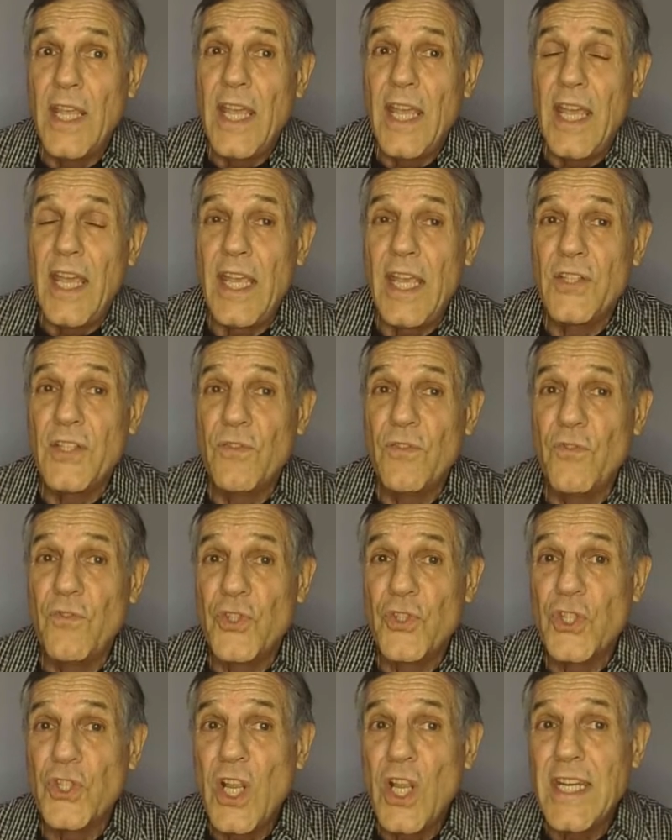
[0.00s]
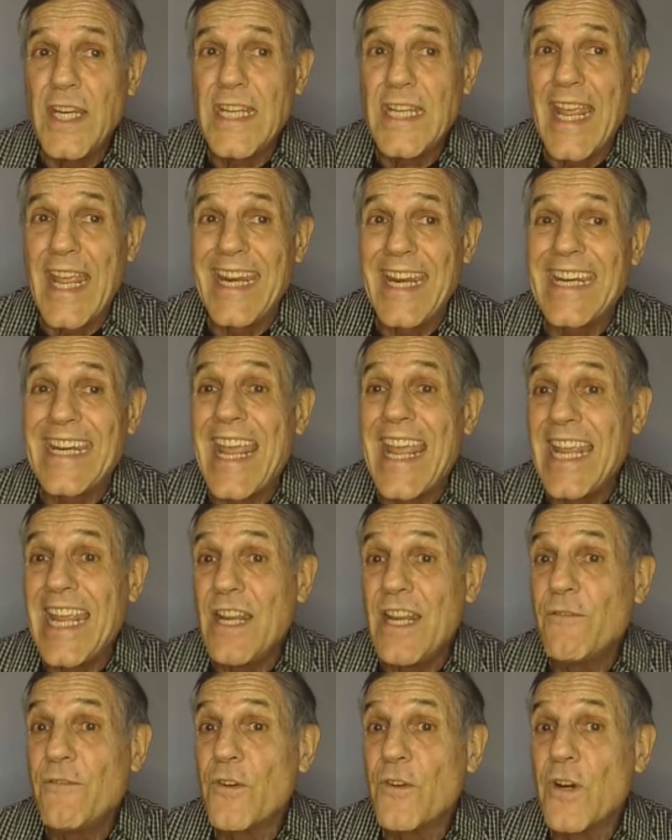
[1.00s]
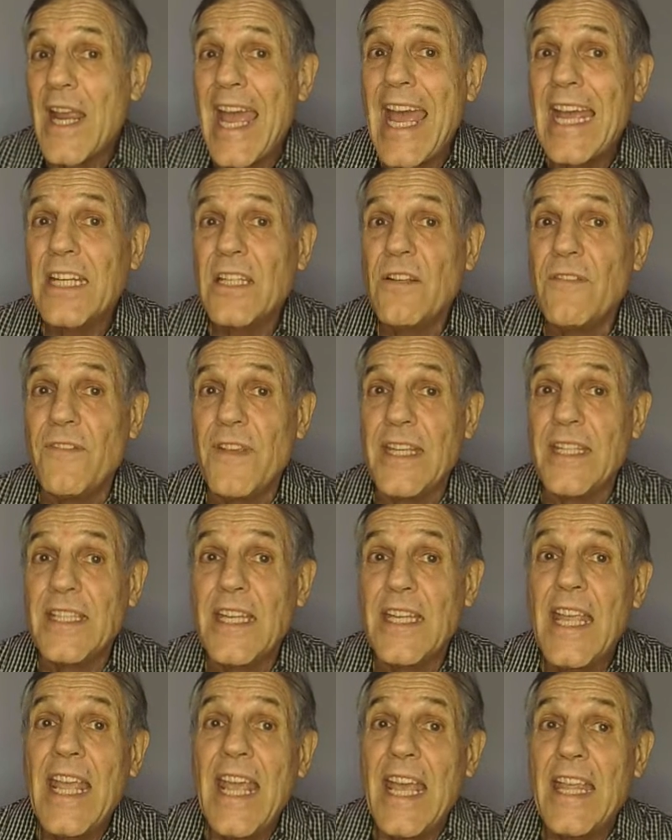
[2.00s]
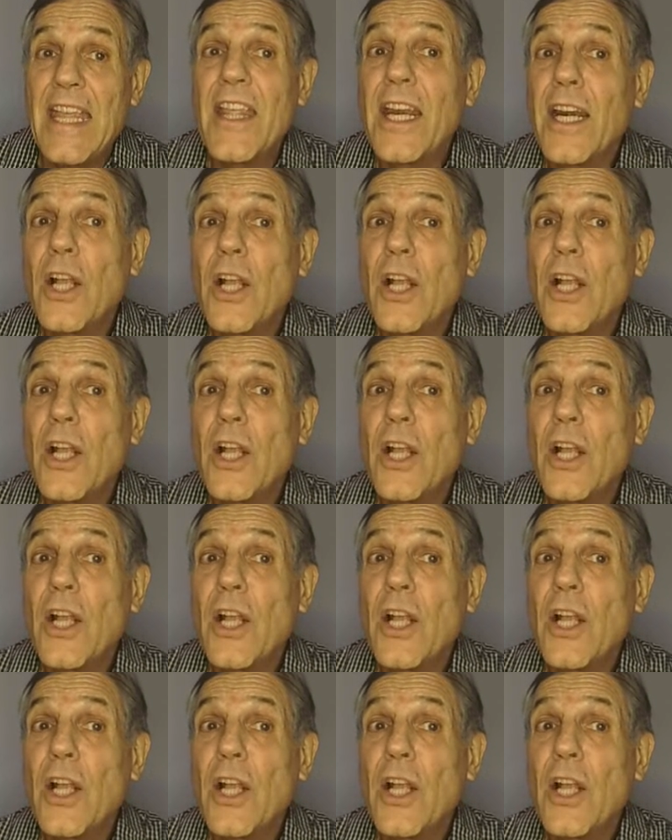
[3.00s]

S for study, and A for activate. And then I'll